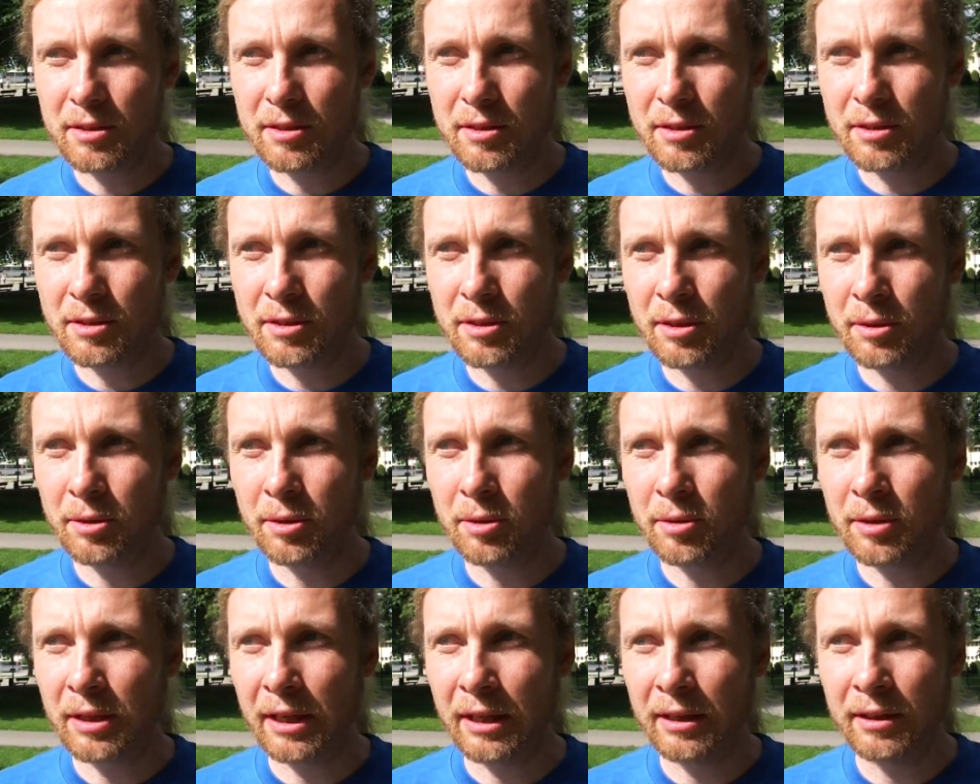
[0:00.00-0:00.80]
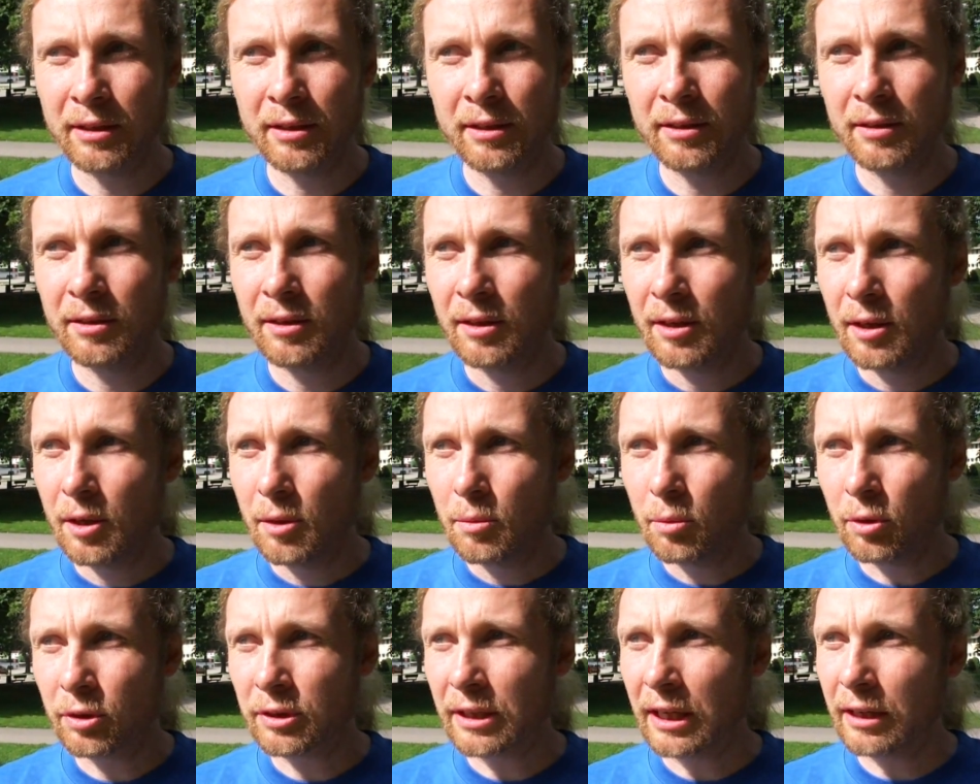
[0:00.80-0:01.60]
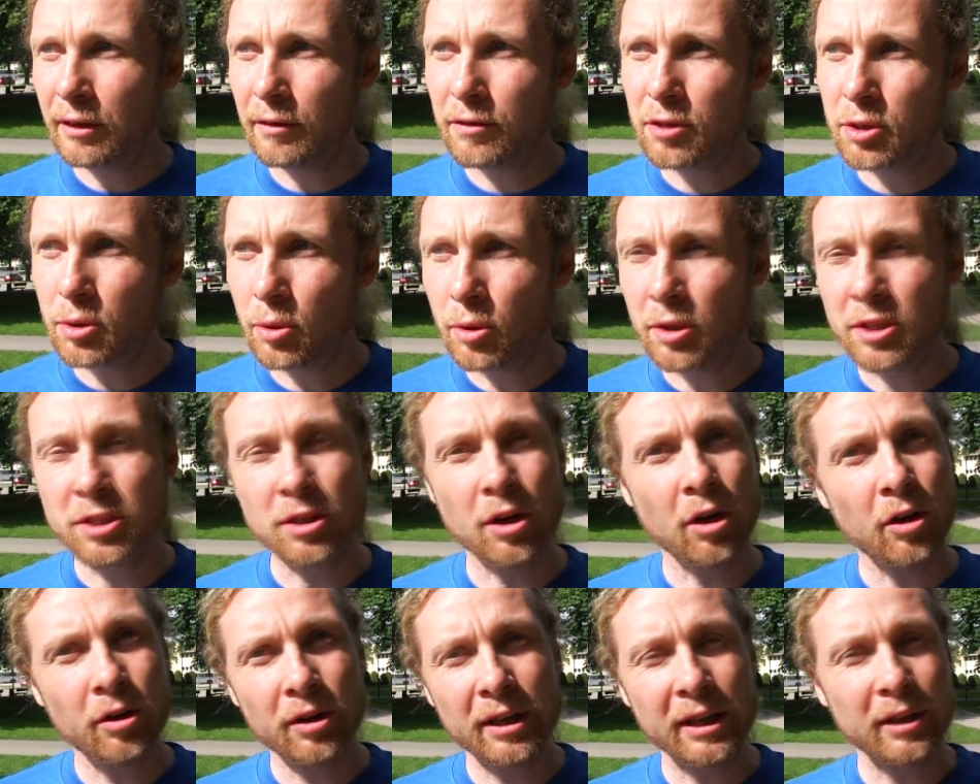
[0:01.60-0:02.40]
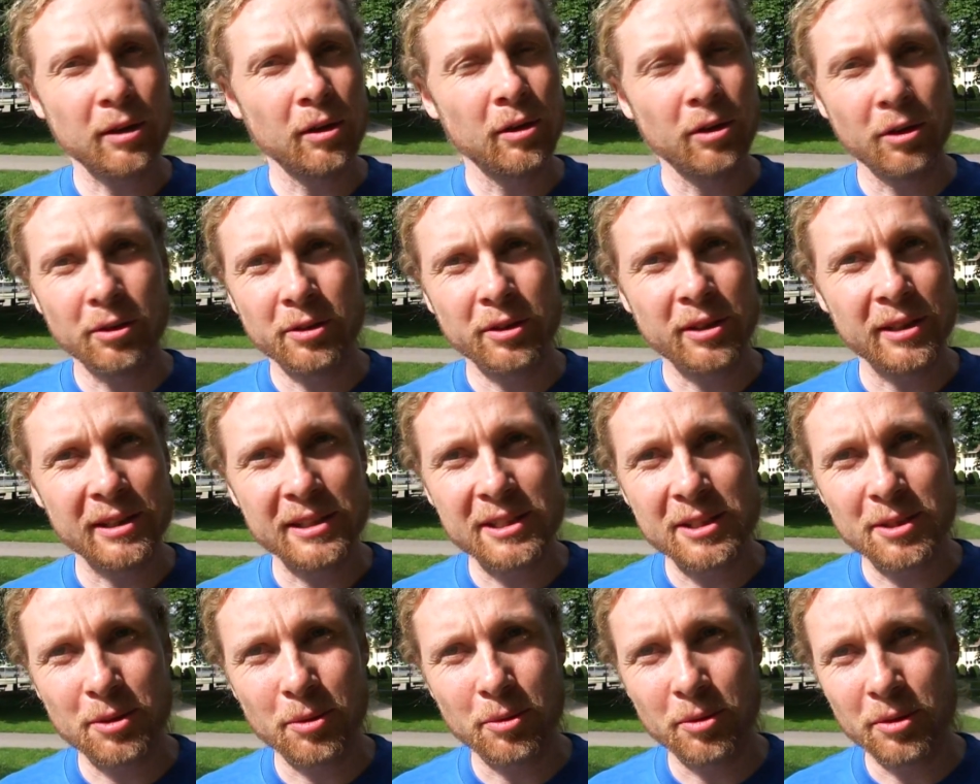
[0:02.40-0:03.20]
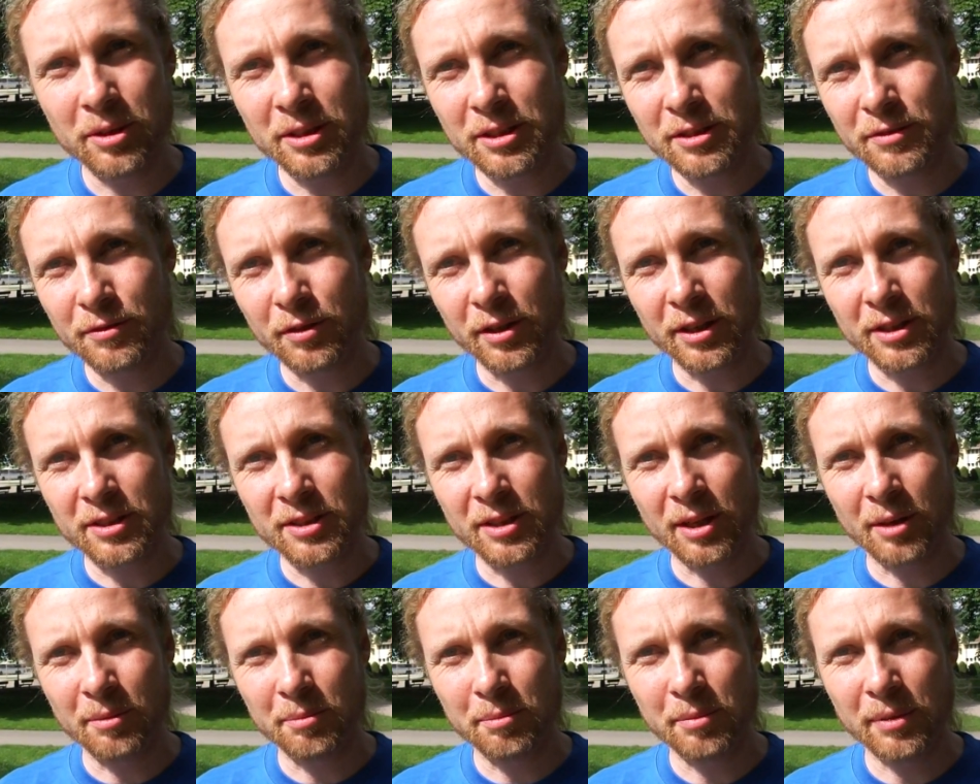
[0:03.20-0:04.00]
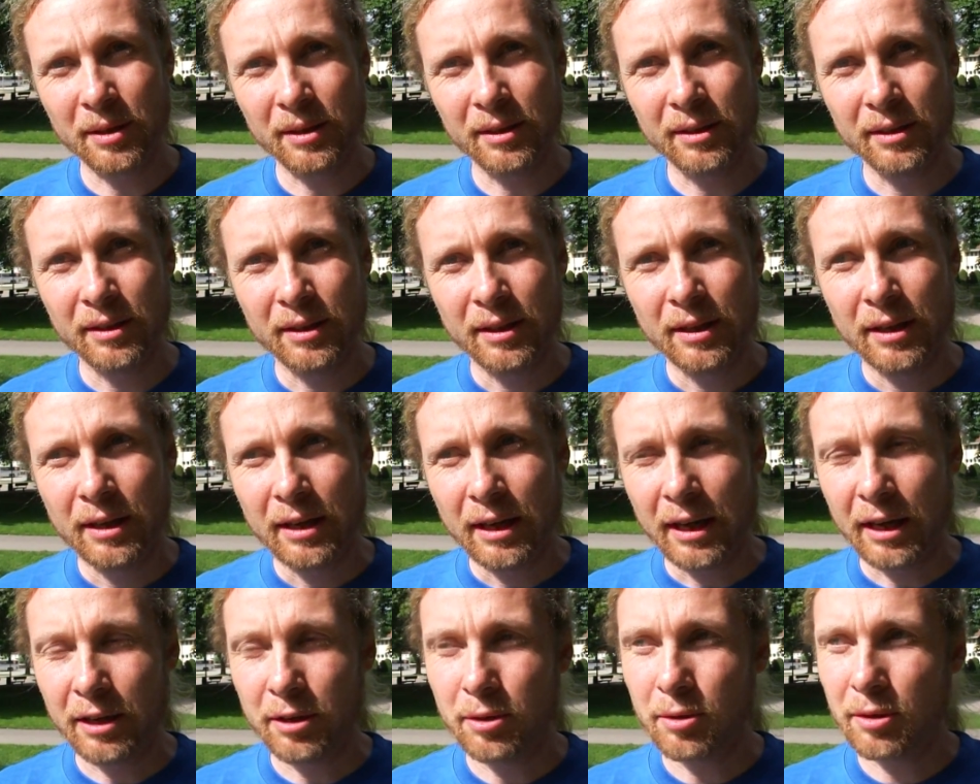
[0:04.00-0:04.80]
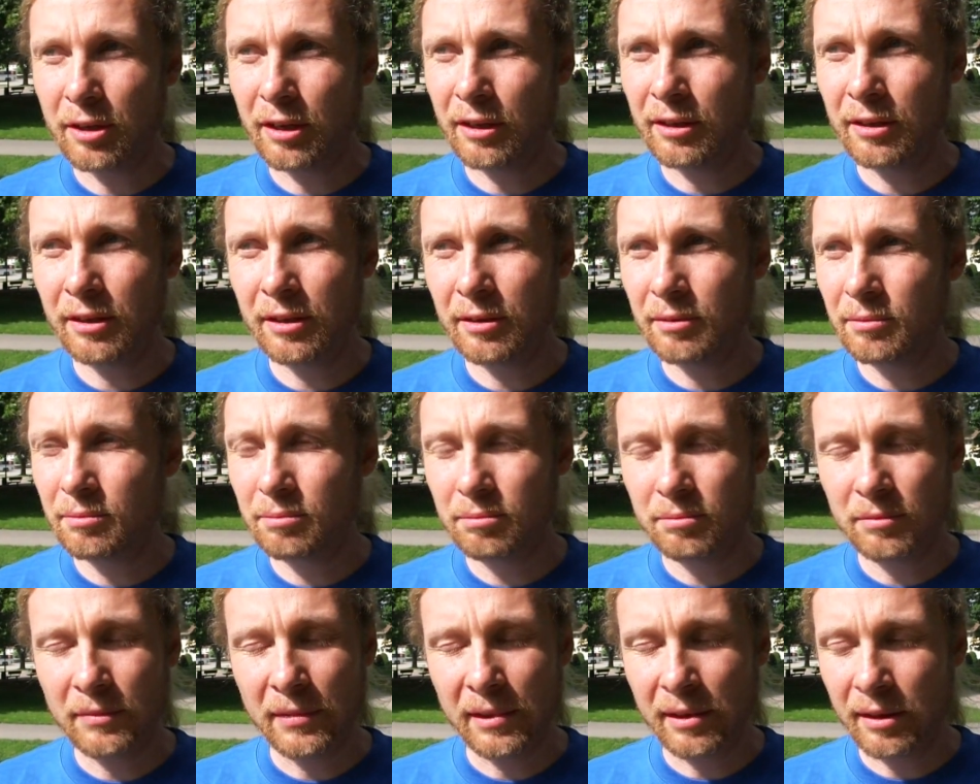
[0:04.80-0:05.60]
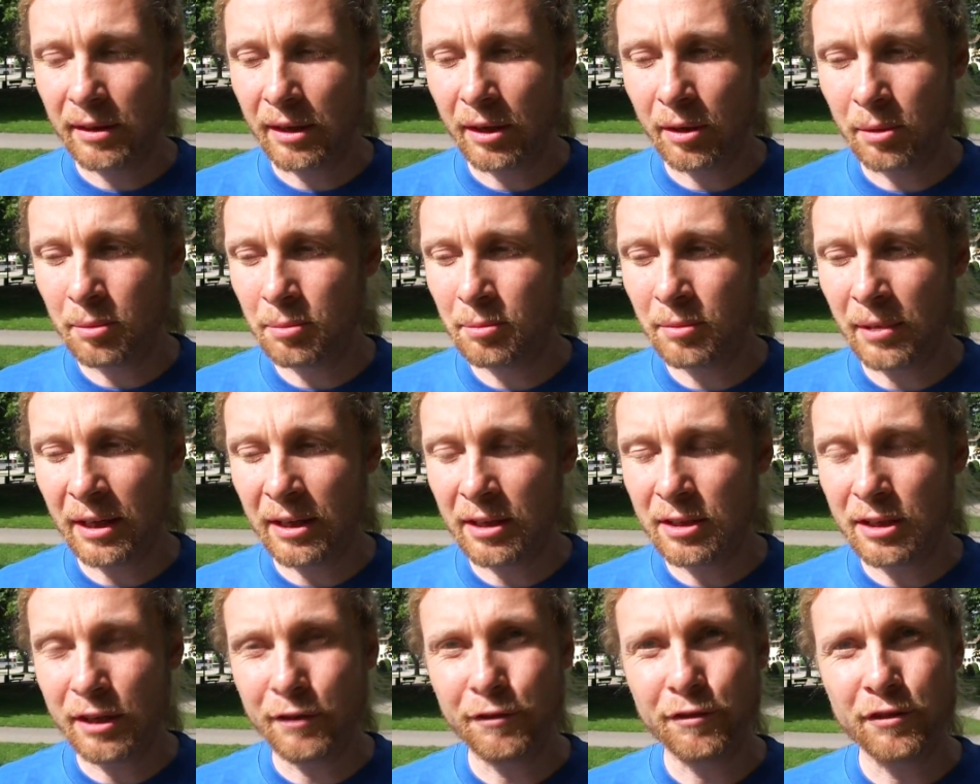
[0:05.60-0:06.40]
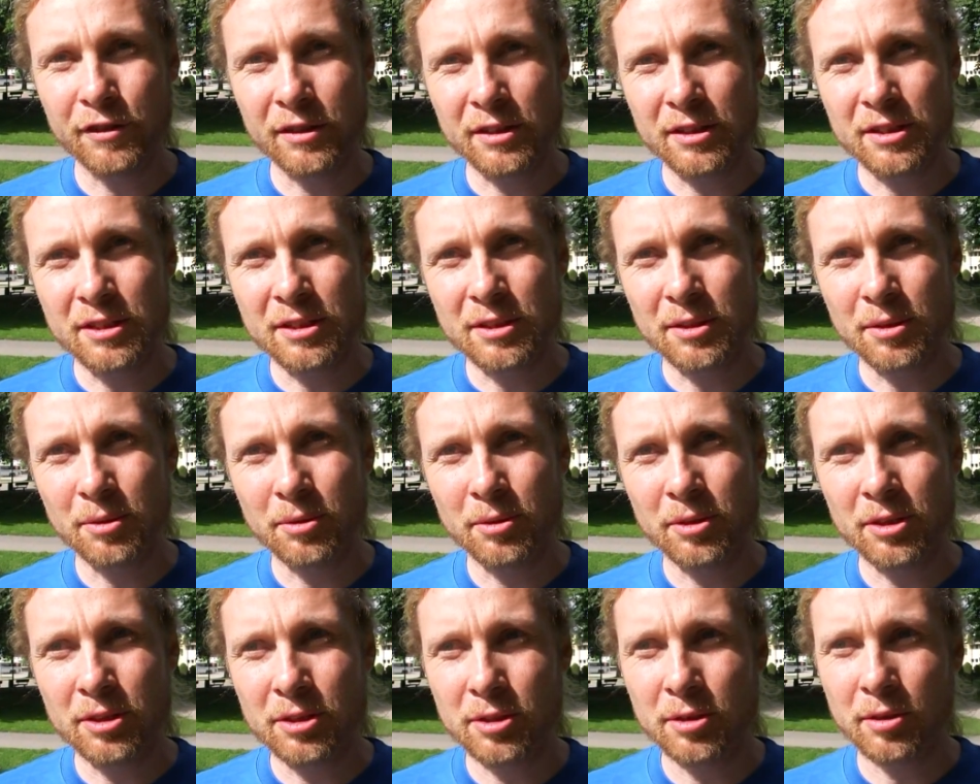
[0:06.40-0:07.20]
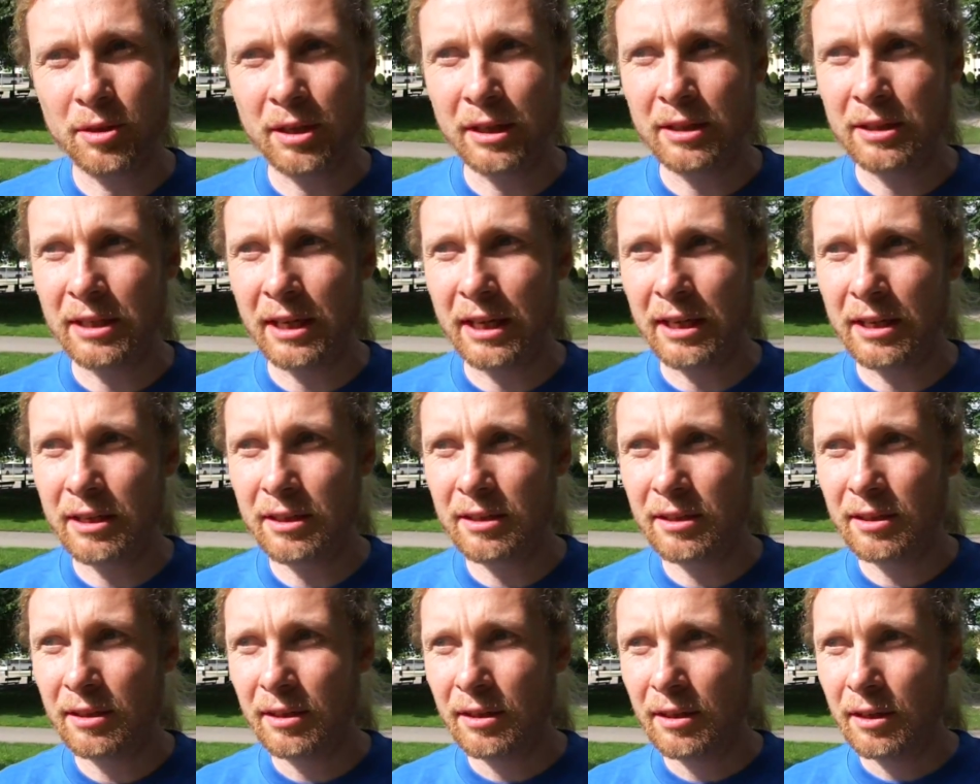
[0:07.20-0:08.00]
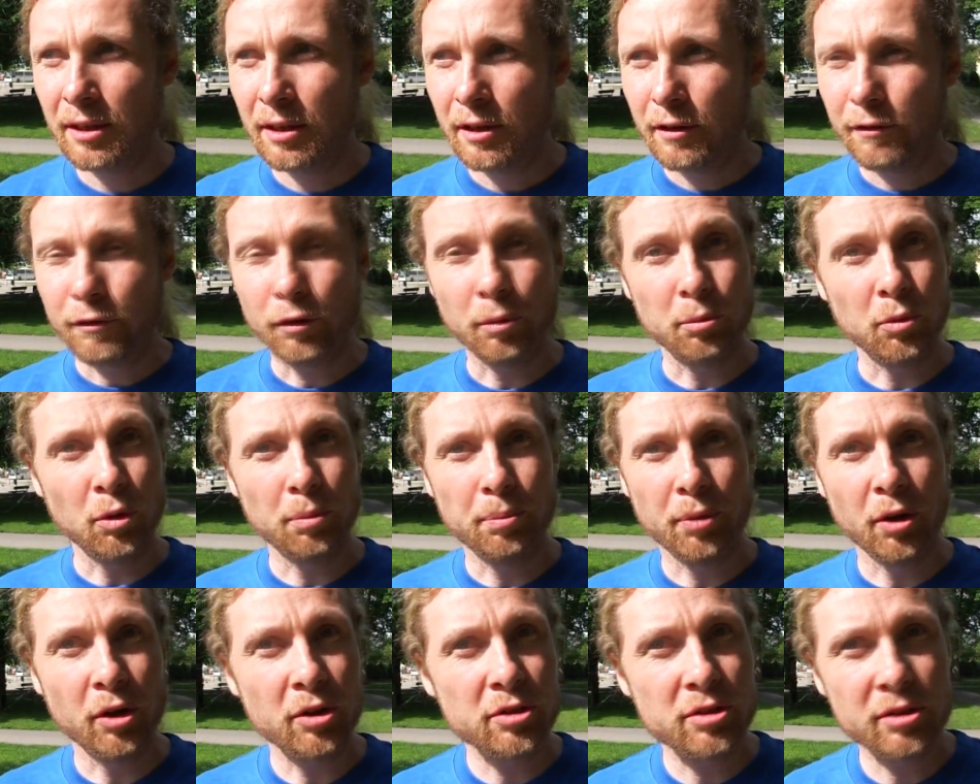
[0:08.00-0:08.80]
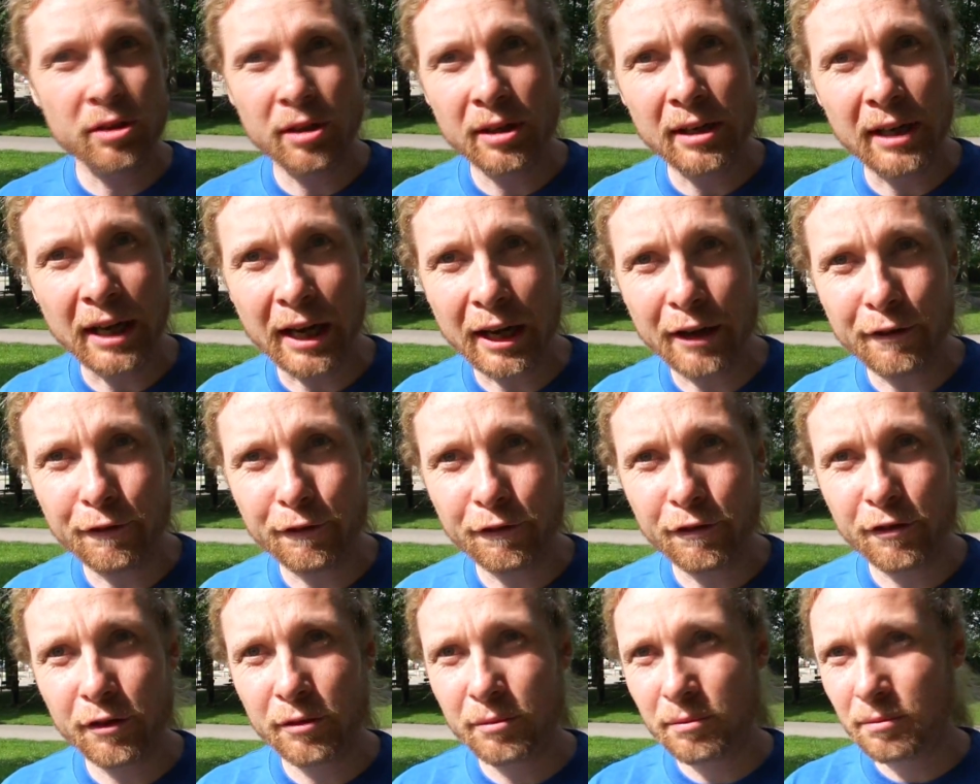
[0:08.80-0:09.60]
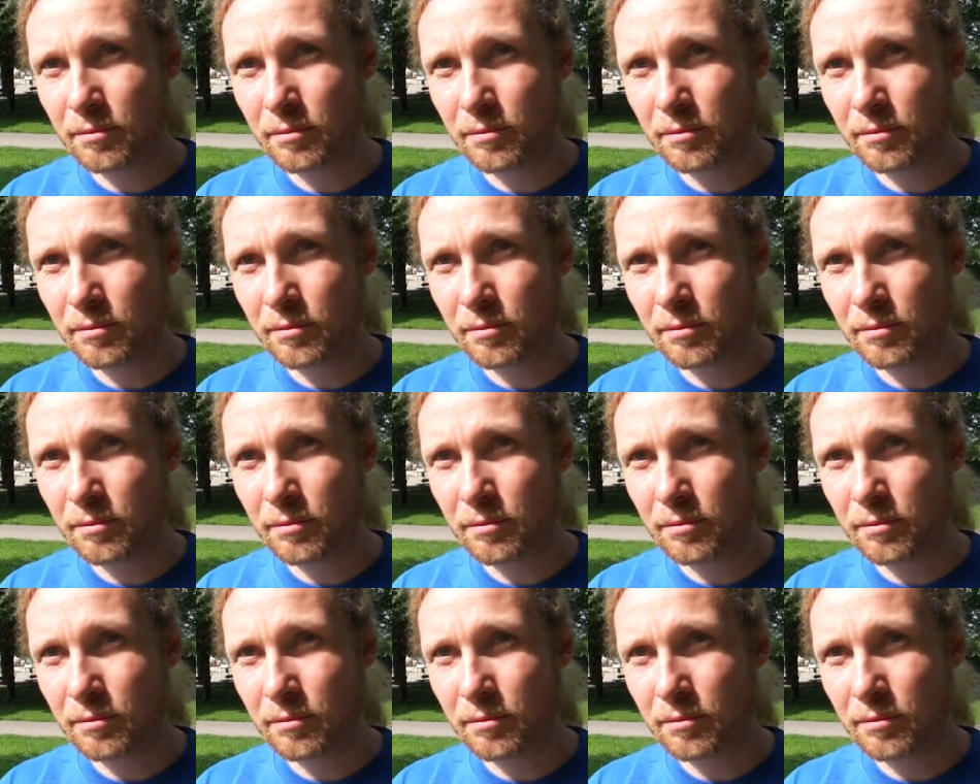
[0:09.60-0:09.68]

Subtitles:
So you can, what kind of stories are ecological stories, for example? And you can, there are many different stories you can take from your personal life